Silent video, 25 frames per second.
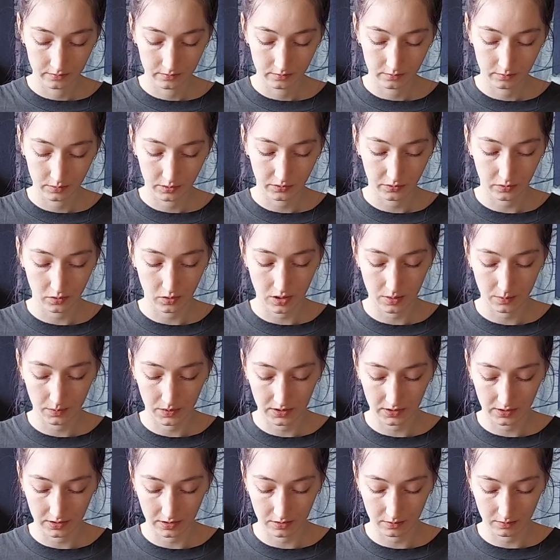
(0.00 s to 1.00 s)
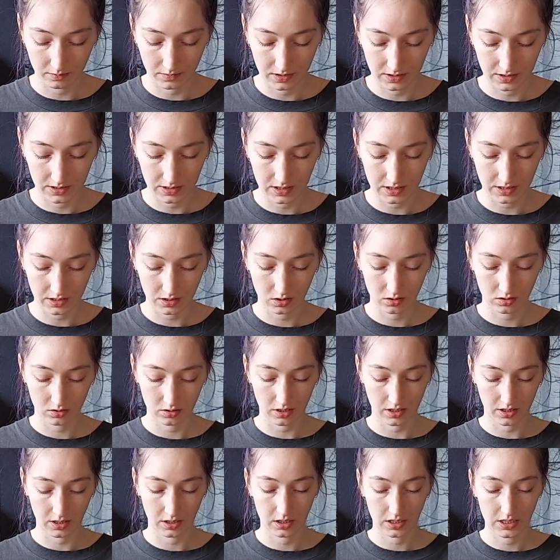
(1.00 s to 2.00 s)
before I put them in the
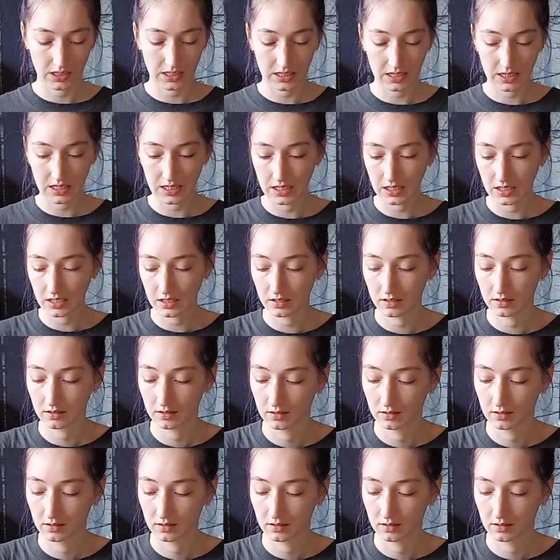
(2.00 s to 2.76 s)
extracty thing.